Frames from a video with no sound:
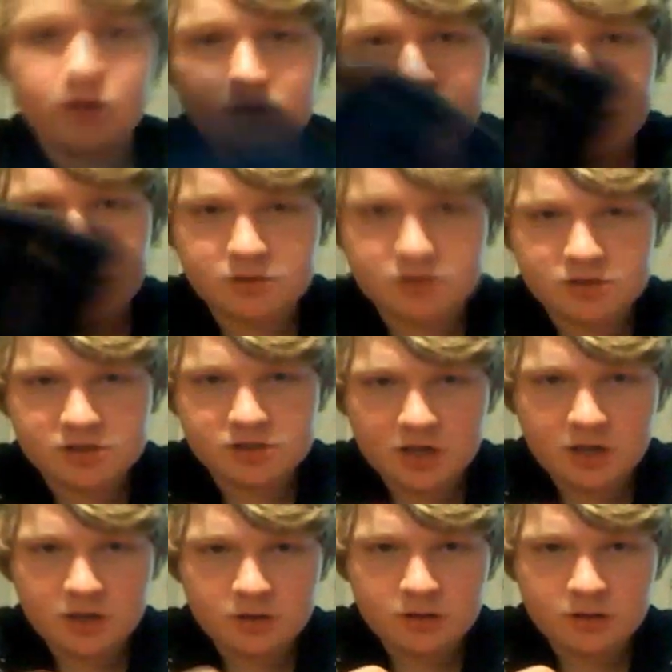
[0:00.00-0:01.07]
So you can
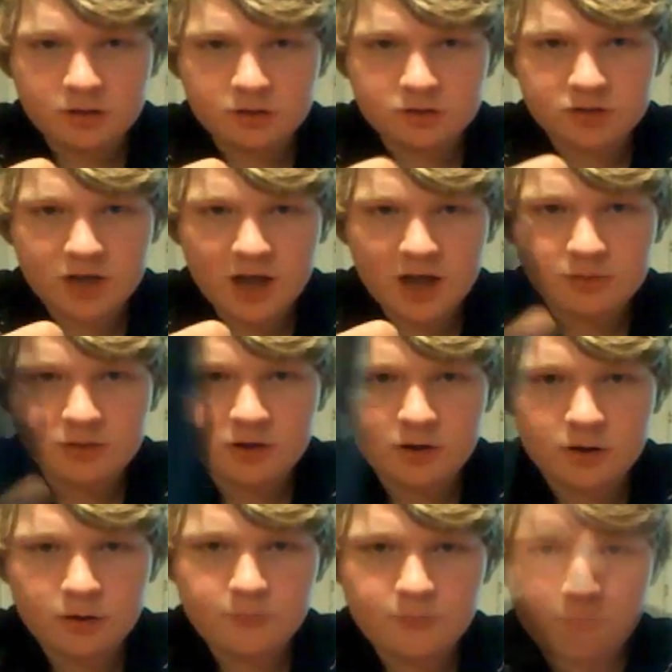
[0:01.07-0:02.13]
see your little tabs
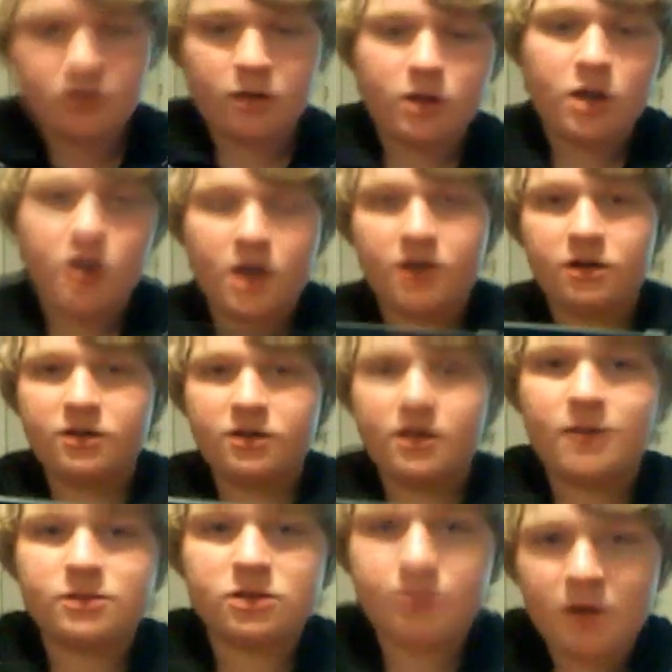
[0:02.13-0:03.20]
here, and your
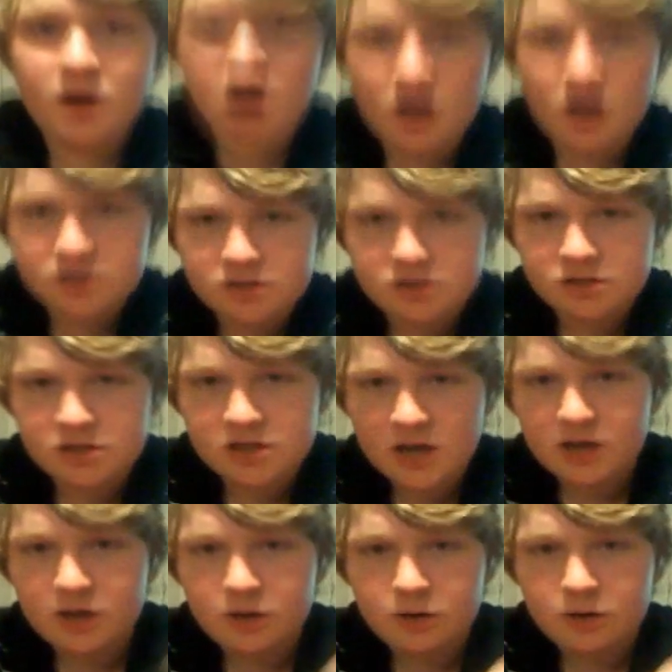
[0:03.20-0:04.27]
tabs in the box on the
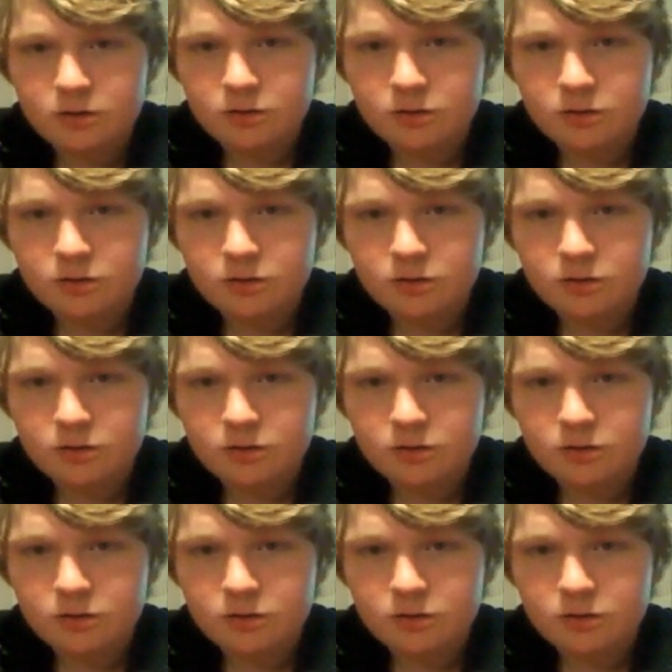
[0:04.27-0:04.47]
side here.